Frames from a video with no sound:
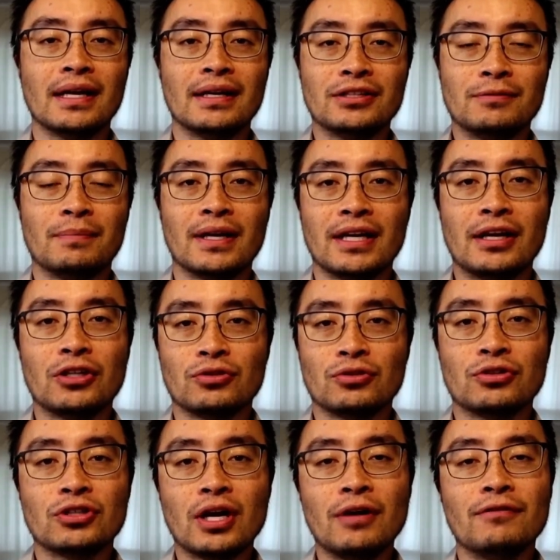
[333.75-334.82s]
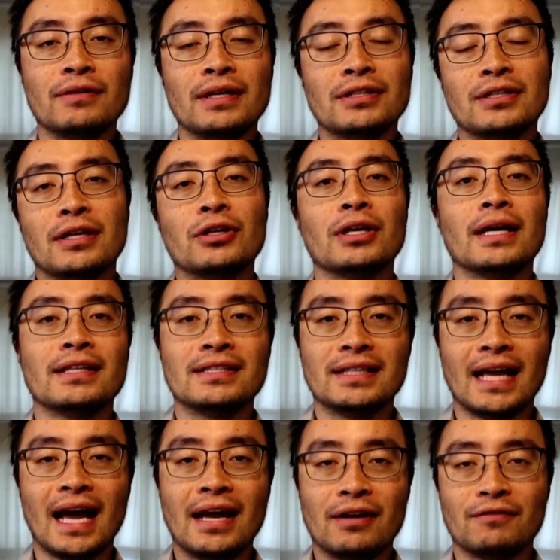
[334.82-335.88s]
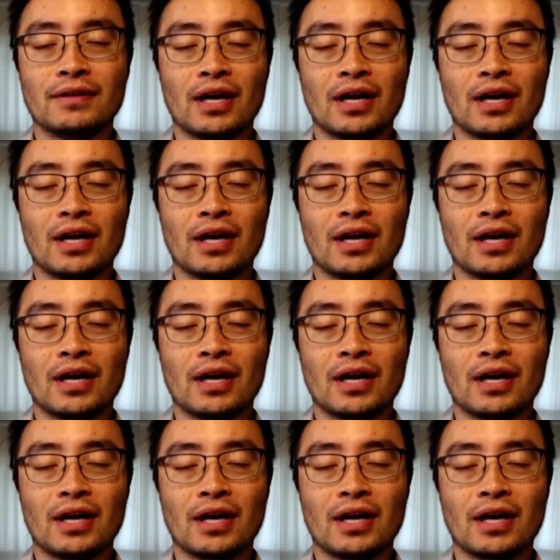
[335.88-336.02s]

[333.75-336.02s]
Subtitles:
Speaking too softly suggests lack of